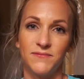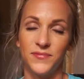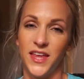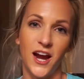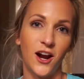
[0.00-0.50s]

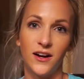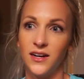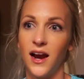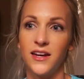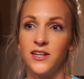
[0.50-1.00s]

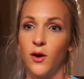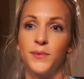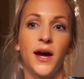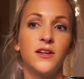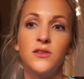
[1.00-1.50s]
there.
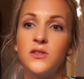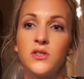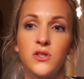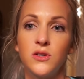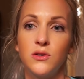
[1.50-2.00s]
I'm not
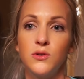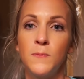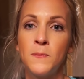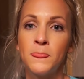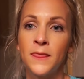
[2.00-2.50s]
used to
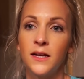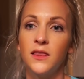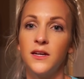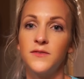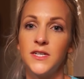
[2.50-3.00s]

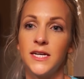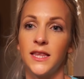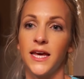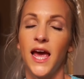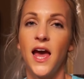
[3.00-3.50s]
lifting
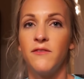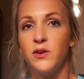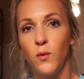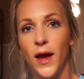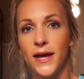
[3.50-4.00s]
like
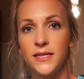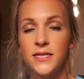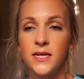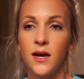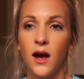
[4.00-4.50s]
heavy weight